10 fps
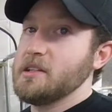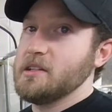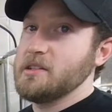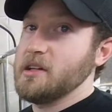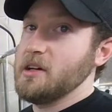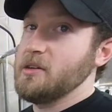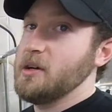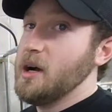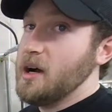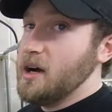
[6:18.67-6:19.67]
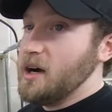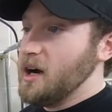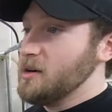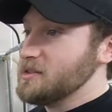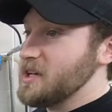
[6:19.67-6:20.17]
So
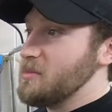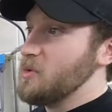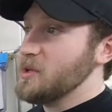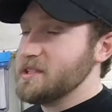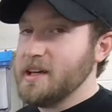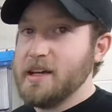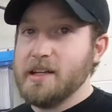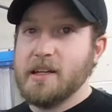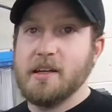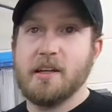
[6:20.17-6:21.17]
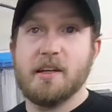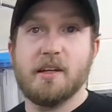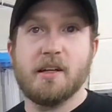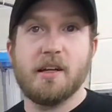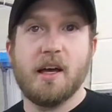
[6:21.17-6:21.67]
I was at my wit's end,
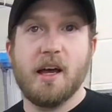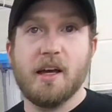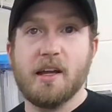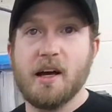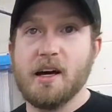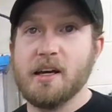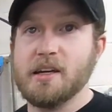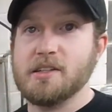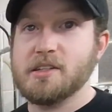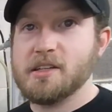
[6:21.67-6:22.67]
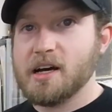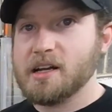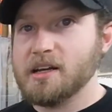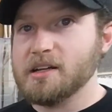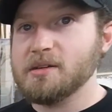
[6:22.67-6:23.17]
and I had
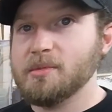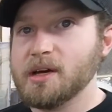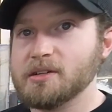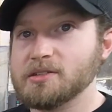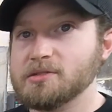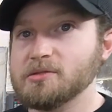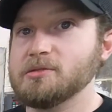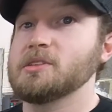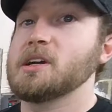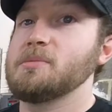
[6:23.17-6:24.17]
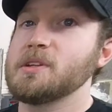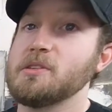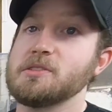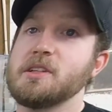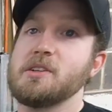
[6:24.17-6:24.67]
shot an email to a company
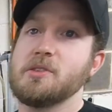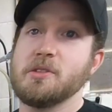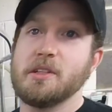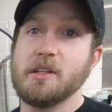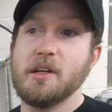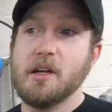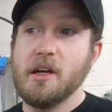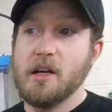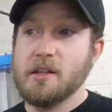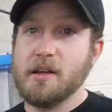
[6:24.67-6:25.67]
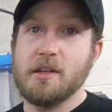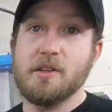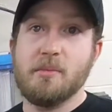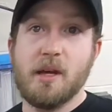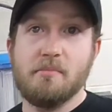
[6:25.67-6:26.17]
called Centroid. I knew
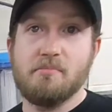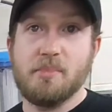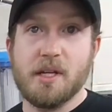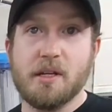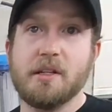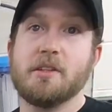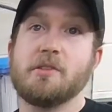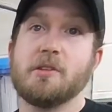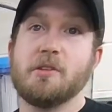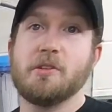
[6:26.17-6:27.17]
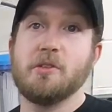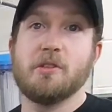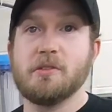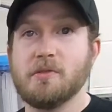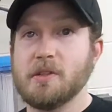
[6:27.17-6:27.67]
they made big industrial
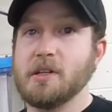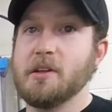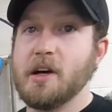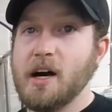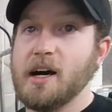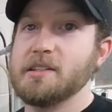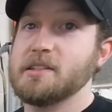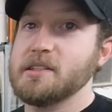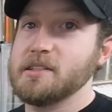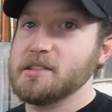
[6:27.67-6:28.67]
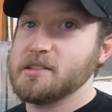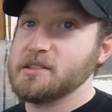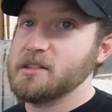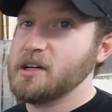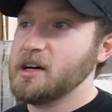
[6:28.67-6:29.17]
controllers for you know the
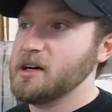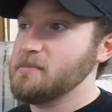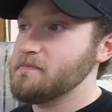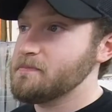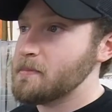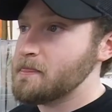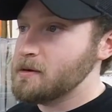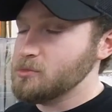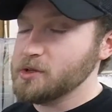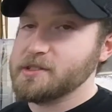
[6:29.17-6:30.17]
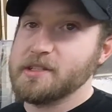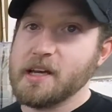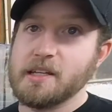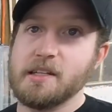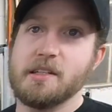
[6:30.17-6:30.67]
Haas's. Um, Mori
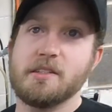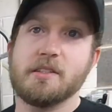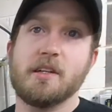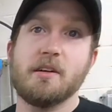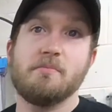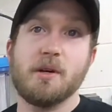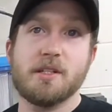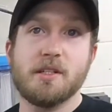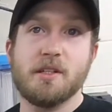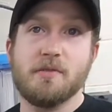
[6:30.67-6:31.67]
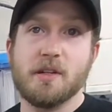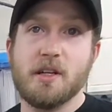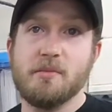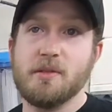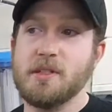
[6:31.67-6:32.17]
Seikis, a bunch of different
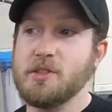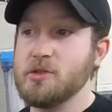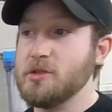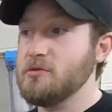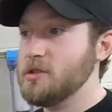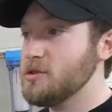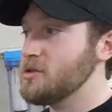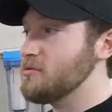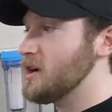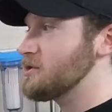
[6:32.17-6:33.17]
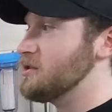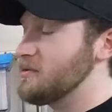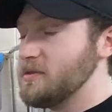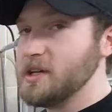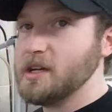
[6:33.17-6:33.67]
companies. You could you could
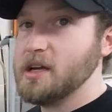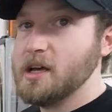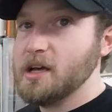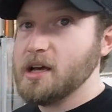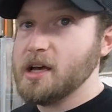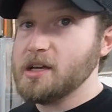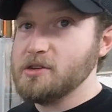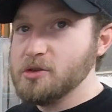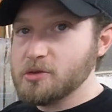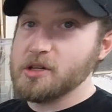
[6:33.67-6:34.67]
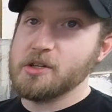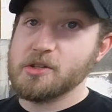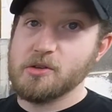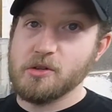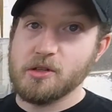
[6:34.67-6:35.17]
retrofit a new
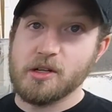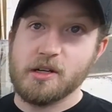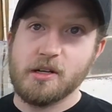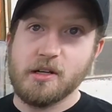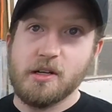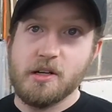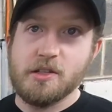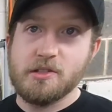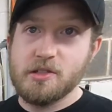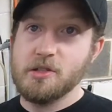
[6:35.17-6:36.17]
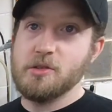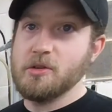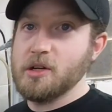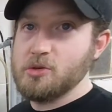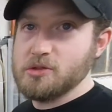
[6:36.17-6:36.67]
controller
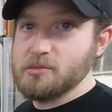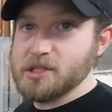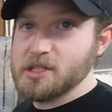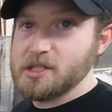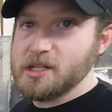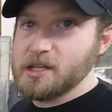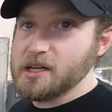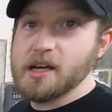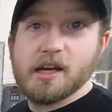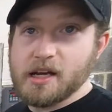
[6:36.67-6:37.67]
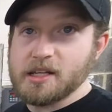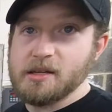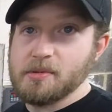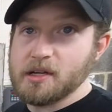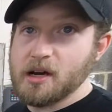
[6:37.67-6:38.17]
to an older machine and
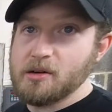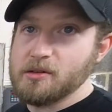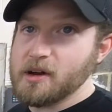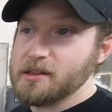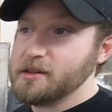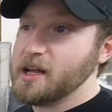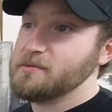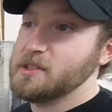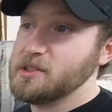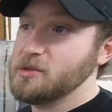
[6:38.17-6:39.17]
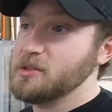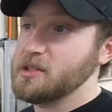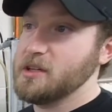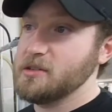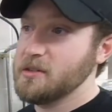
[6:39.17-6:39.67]
keep it going rather than have to deal with
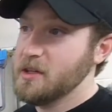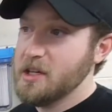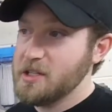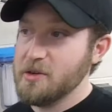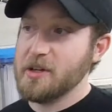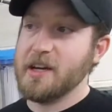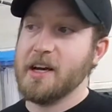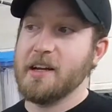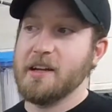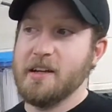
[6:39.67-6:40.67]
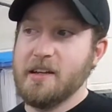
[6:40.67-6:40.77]
you know you only got